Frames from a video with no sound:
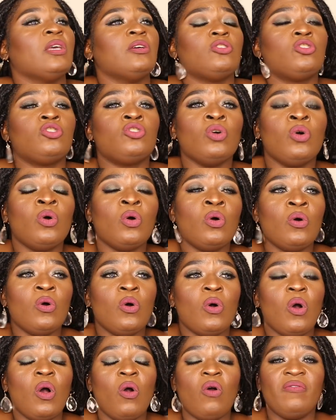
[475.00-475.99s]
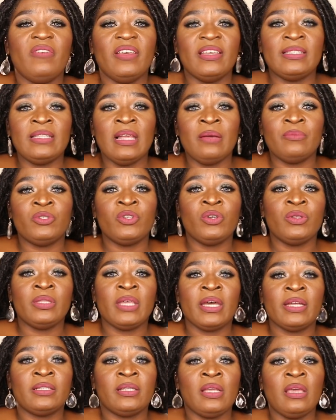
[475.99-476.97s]
So obviously I'm sure
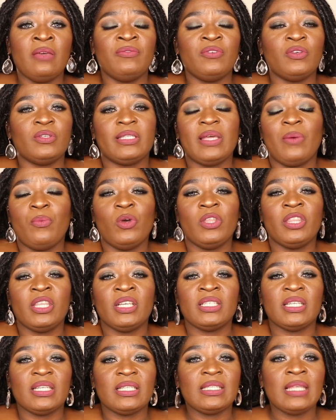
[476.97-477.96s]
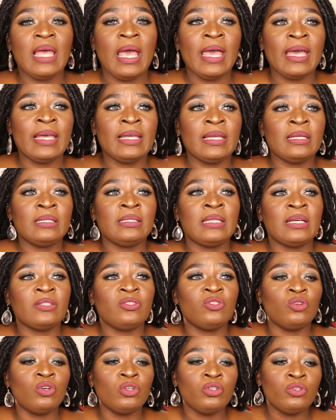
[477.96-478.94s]
that if you're someone that just
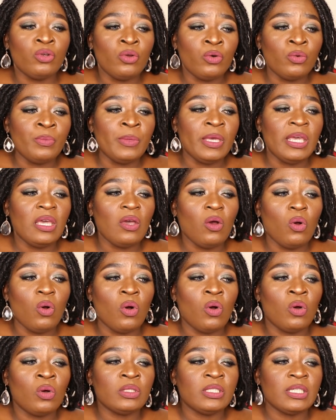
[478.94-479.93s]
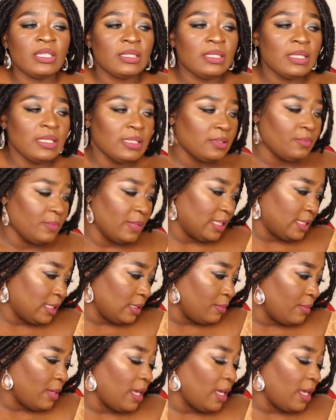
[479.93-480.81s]
does not know me or just is meeting